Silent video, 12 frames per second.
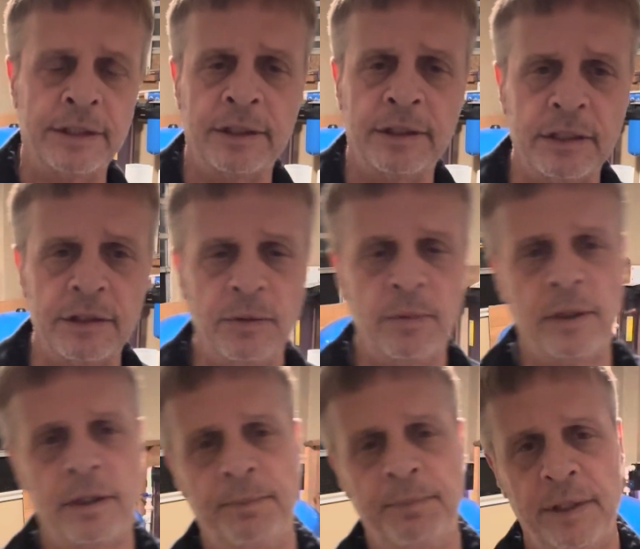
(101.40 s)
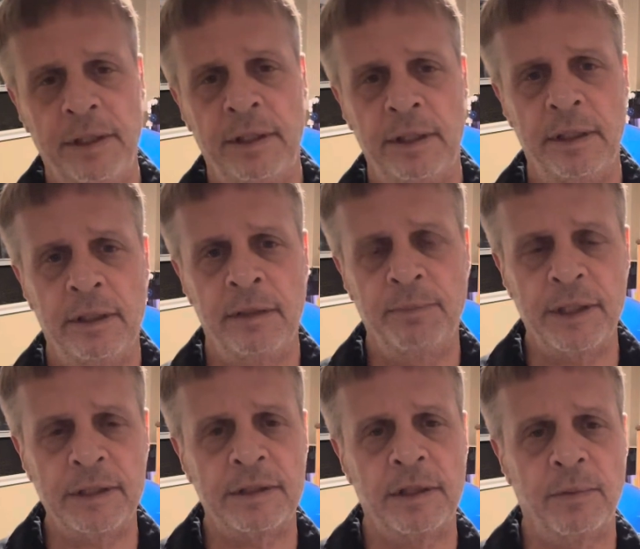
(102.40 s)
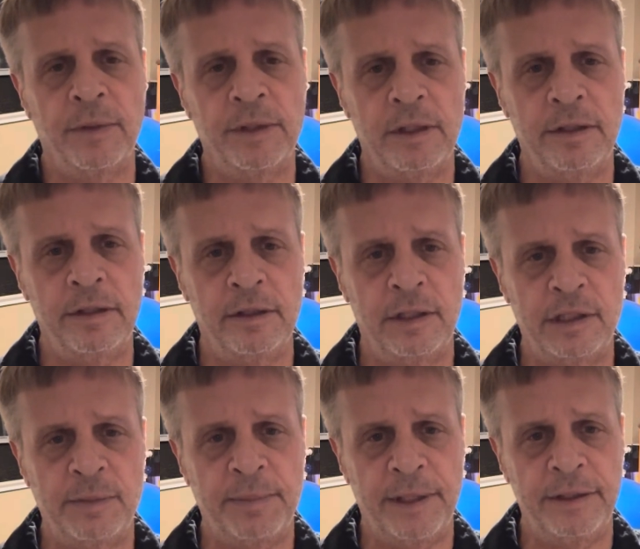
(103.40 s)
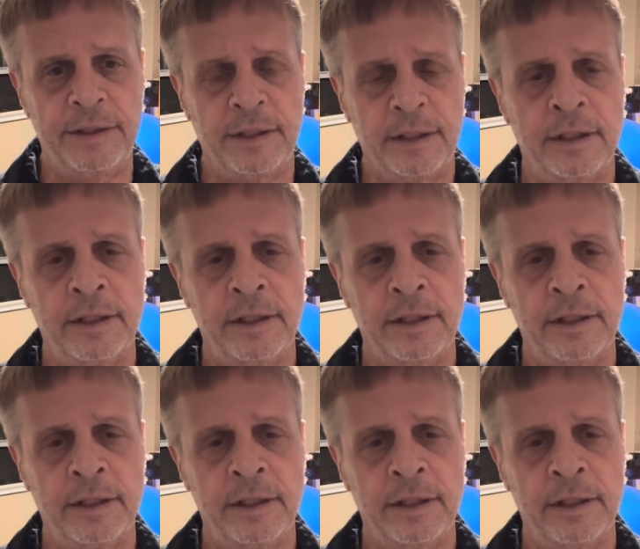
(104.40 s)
it doesn't want to be mixed in with anything that's basic.